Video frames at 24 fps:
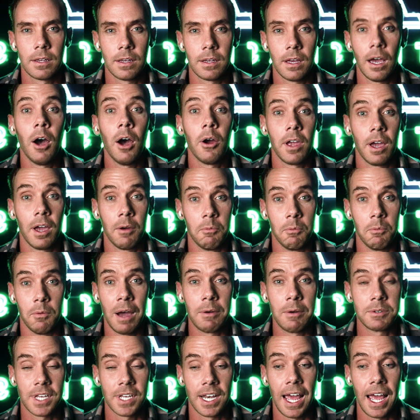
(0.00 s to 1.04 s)
Oh yeah, I
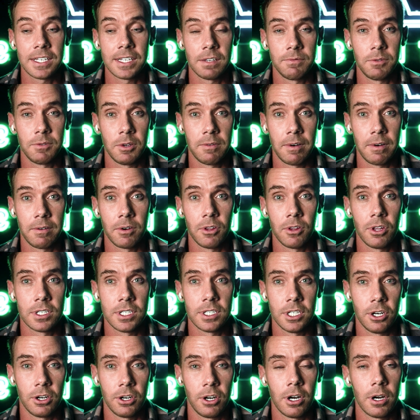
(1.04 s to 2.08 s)
was going to ask if you've ever looked at
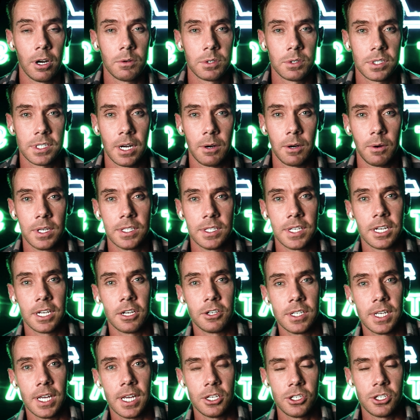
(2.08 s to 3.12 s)
your neurosteroids like your
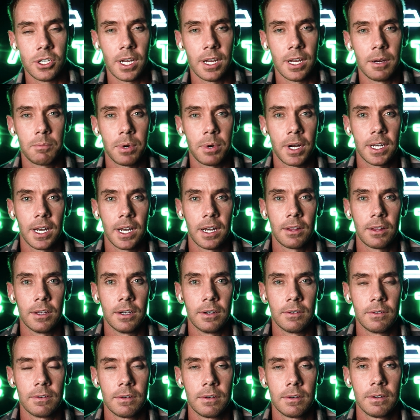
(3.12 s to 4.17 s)
DHEA and
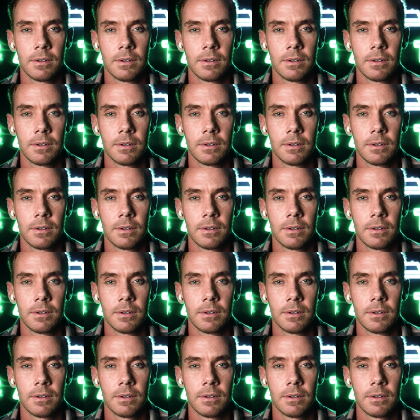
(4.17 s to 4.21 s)
pregnenolone.